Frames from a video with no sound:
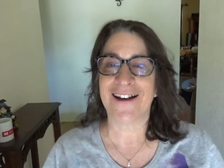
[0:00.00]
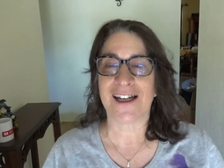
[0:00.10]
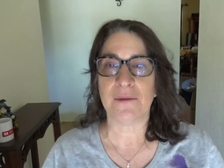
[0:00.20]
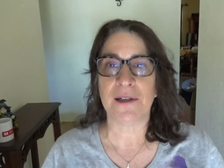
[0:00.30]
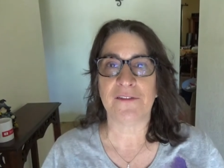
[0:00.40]
not
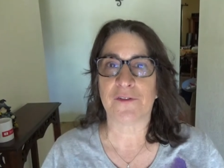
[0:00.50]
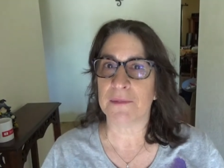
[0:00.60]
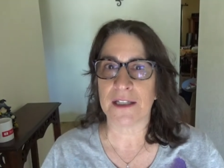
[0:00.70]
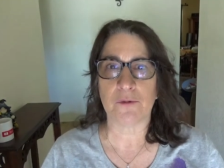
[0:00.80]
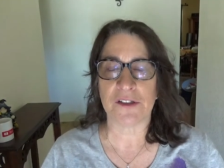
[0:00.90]
going to be
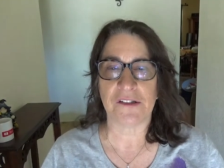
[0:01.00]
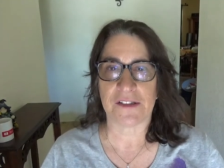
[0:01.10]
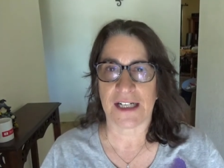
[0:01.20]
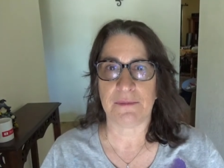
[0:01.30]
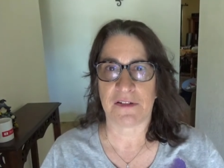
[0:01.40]
familiar with these
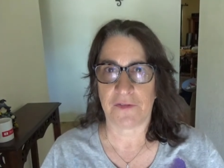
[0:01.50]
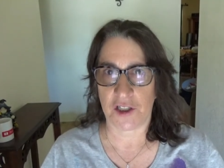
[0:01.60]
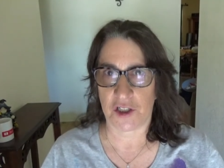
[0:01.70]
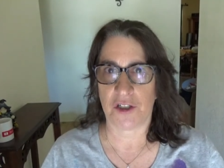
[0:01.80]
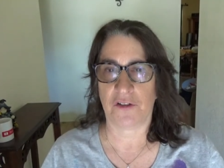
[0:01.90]
types of
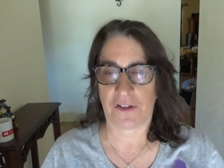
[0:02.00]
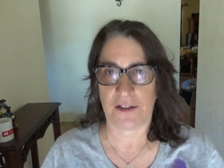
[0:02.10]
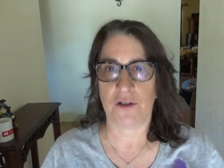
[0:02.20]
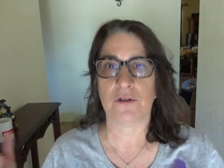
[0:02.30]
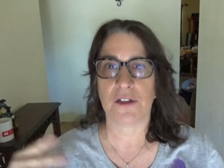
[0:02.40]
issues, and
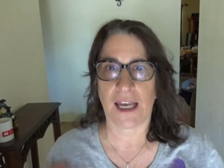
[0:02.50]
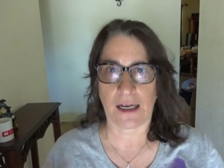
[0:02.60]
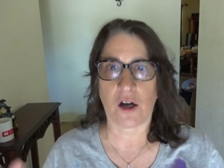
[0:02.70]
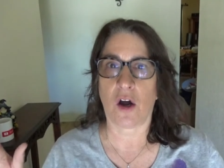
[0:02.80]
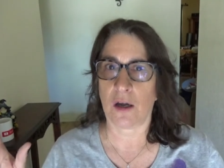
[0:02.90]
you could
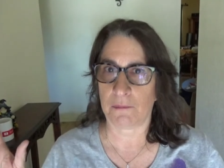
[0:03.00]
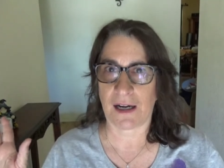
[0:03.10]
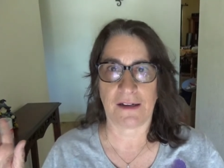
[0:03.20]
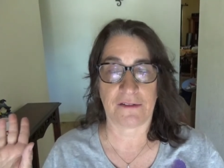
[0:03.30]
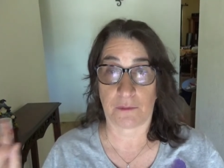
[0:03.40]
get caught
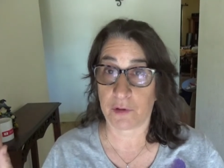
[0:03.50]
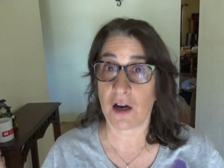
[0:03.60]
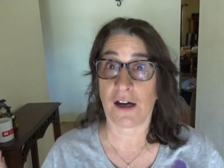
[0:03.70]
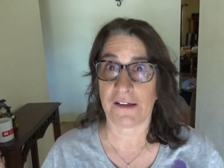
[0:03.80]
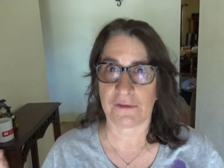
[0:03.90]
by
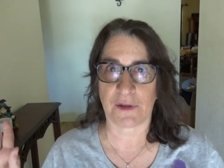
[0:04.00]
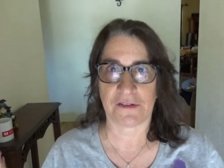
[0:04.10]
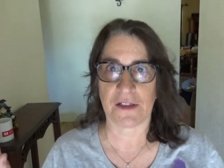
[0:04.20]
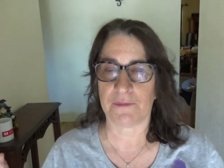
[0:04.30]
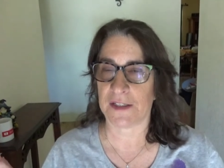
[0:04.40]
surprise by
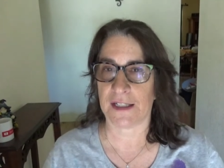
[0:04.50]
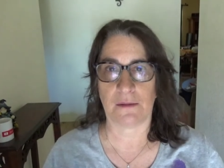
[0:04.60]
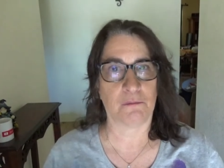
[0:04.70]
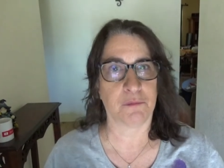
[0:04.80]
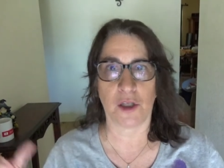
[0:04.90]

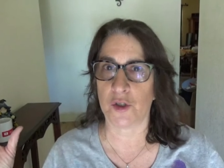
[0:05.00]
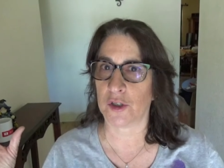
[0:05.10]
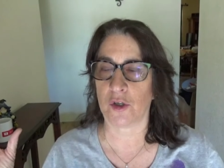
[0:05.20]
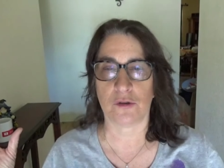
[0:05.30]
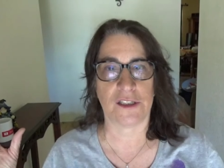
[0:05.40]
something, blow
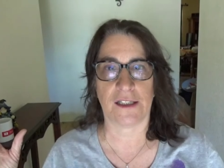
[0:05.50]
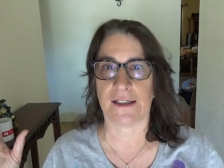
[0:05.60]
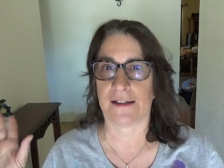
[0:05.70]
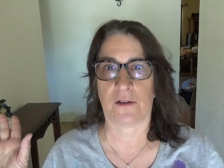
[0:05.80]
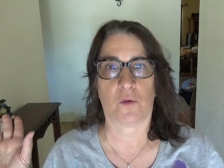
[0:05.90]
your whole deal
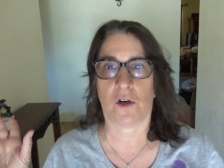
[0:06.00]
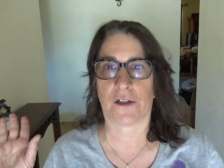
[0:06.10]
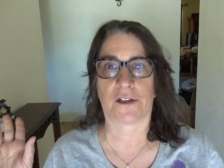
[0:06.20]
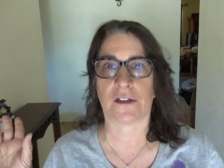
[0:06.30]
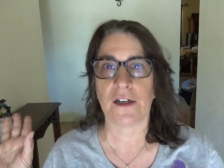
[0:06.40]
out of the
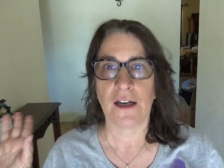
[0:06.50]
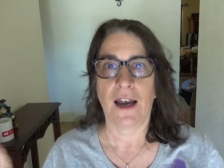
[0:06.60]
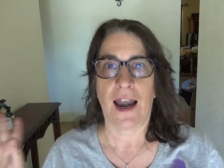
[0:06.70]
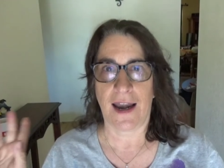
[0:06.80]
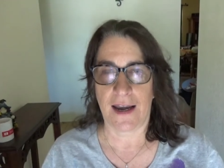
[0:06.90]
water,
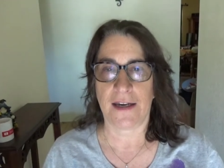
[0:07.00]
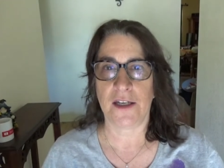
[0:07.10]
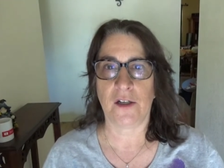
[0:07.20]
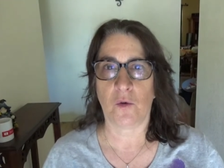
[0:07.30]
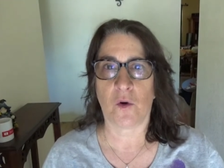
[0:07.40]
and
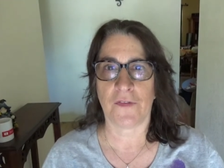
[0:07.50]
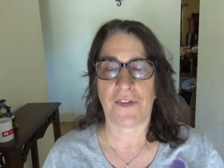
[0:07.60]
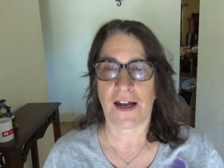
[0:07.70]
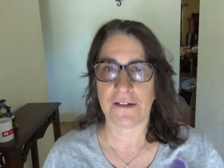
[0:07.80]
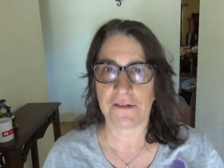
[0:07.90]
you don't want
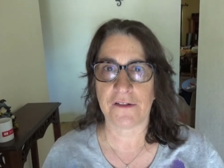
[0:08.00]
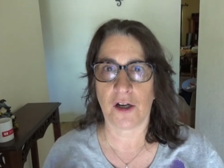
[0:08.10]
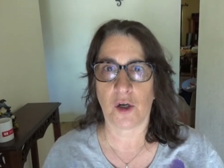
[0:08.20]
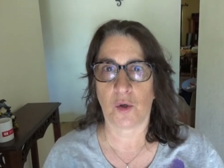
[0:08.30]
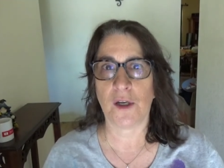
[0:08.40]
that.
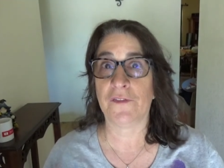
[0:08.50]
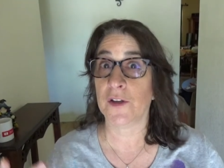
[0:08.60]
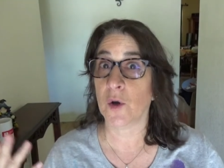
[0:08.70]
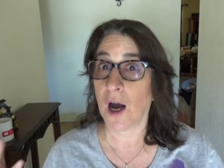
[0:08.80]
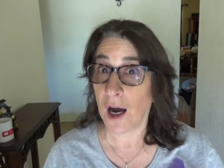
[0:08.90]
So if
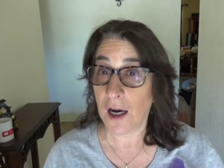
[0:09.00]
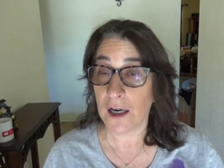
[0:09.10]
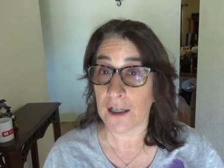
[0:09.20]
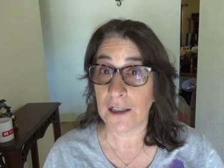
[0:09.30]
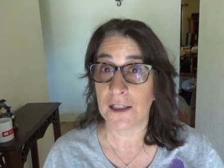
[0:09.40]
you
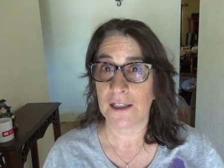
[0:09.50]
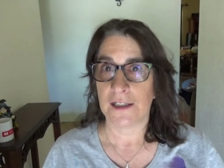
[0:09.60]
are